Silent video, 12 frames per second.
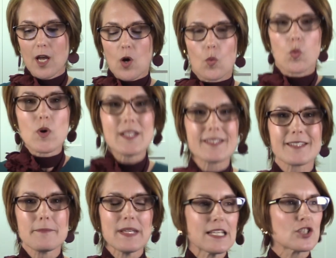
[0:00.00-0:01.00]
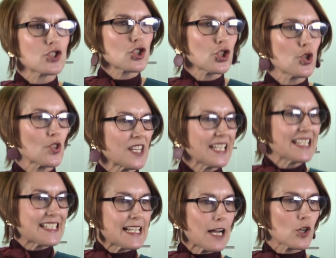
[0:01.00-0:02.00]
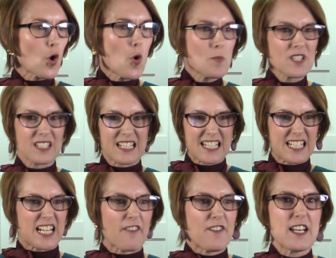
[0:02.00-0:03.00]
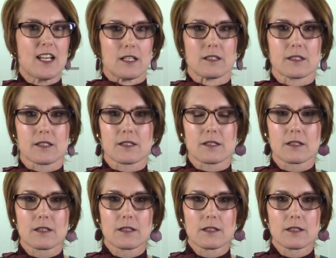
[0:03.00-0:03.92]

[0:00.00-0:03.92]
Wisdom is truth. It's like almost governance.